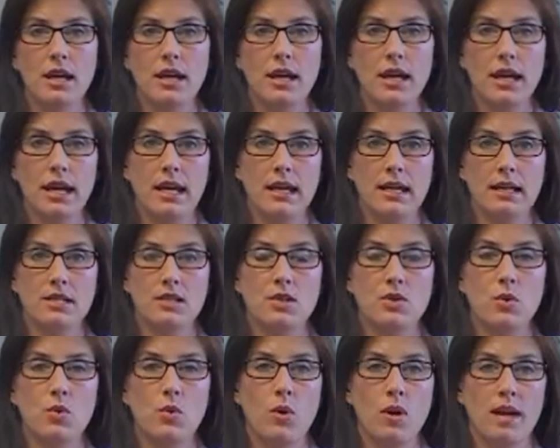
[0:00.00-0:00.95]
and
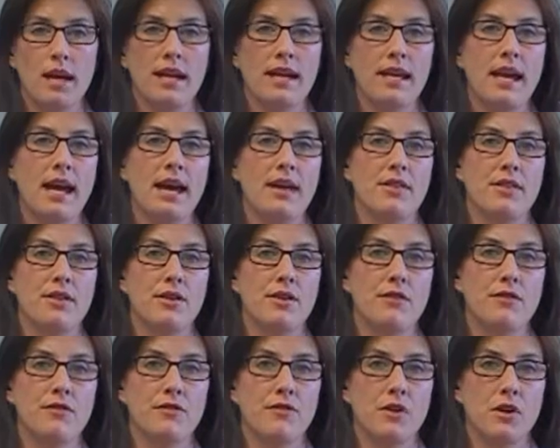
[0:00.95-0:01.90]
what I gather
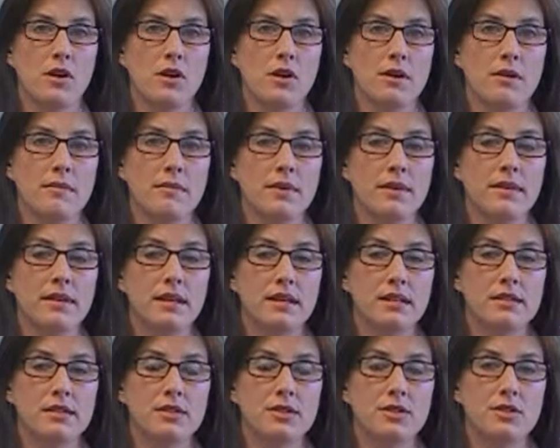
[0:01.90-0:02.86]
from the
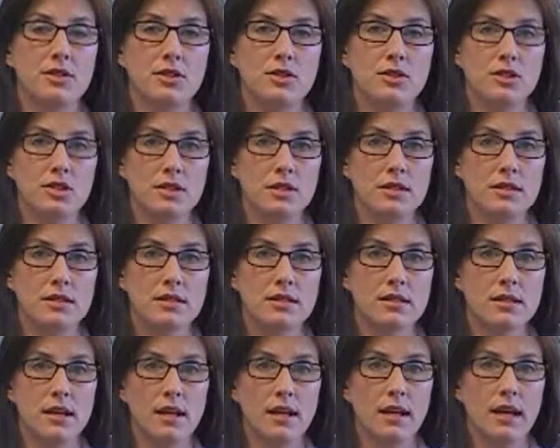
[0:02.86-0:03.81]
institutions,
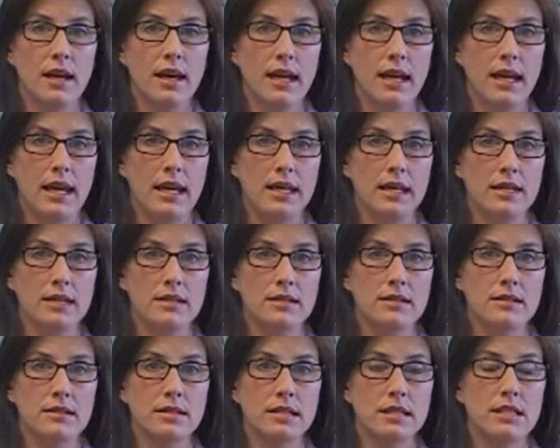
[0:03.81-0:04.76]
and
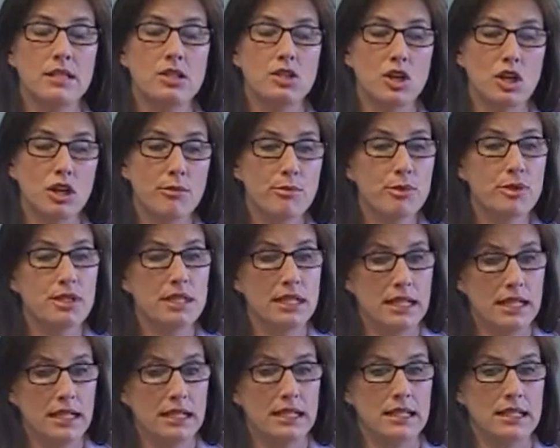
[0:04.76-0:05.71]

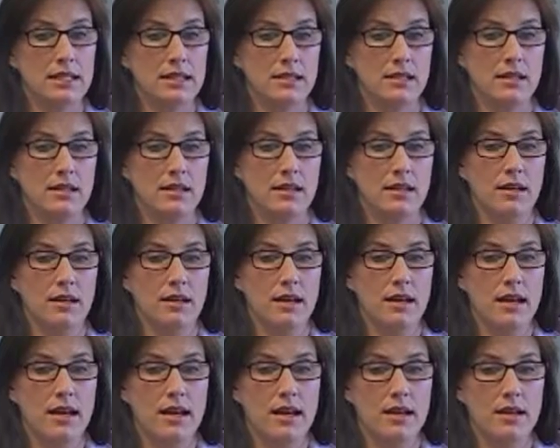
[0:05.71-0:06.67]
interpreting it,
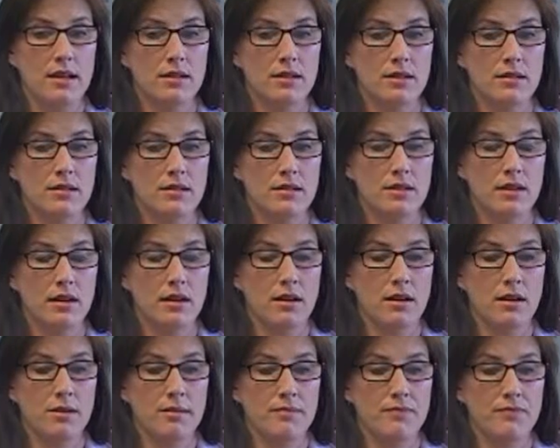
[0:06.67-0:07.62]
and
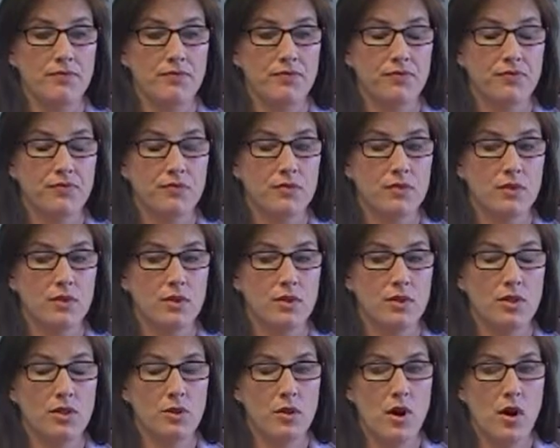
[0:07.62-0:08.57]

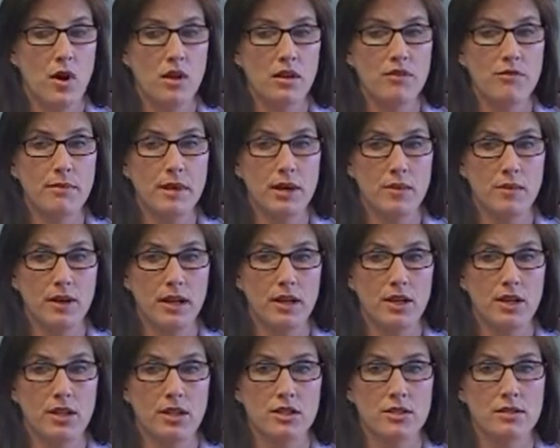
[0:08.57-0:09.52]
through all of my
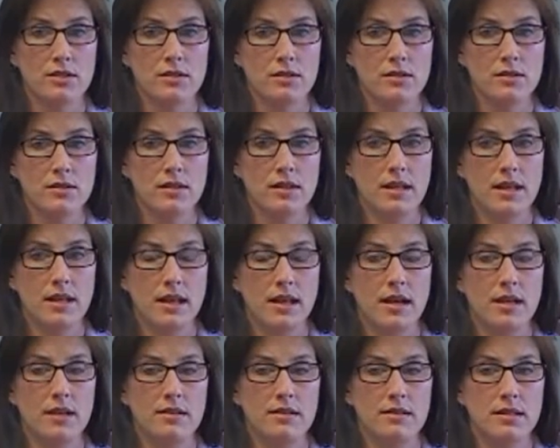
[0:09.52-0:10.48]
records that
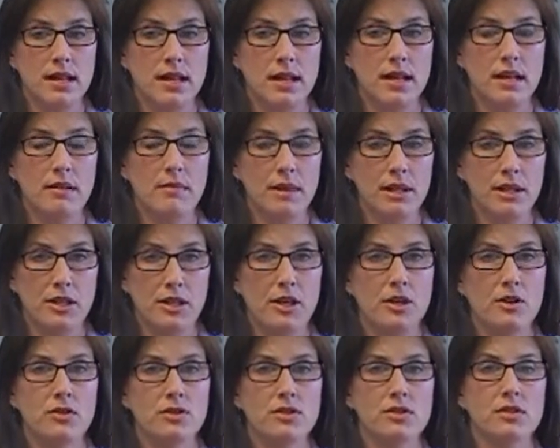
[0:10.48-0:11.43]
I take, my
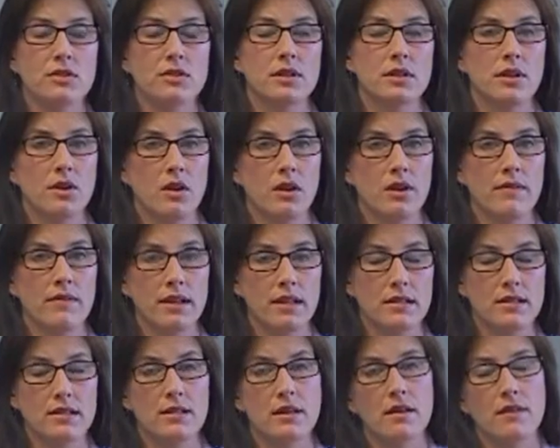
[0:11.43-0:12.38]
notes and all of that
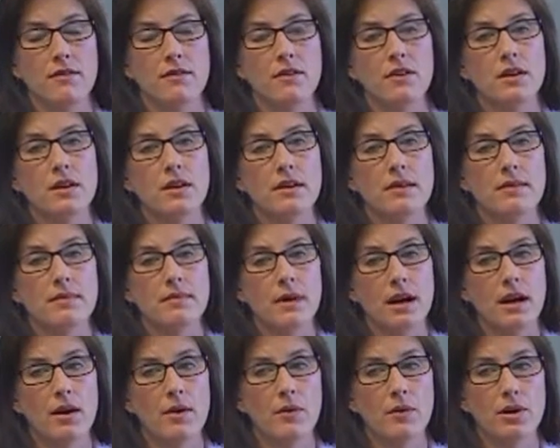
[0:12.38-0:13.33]
stuff,
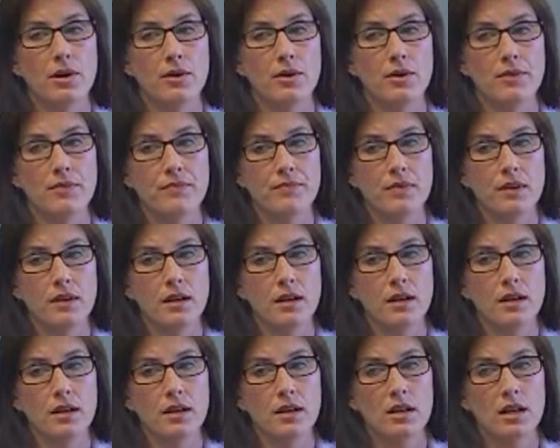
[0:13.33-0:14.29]
I will
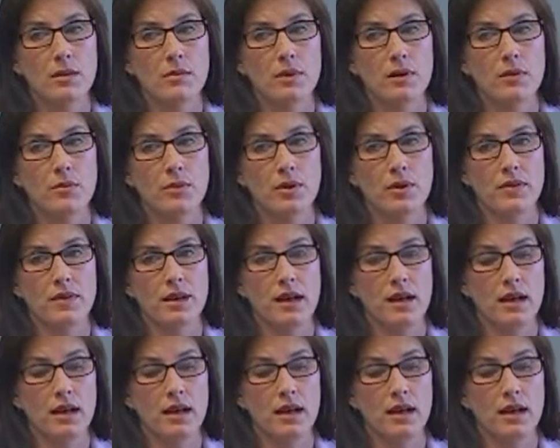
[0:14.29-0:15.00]
come up with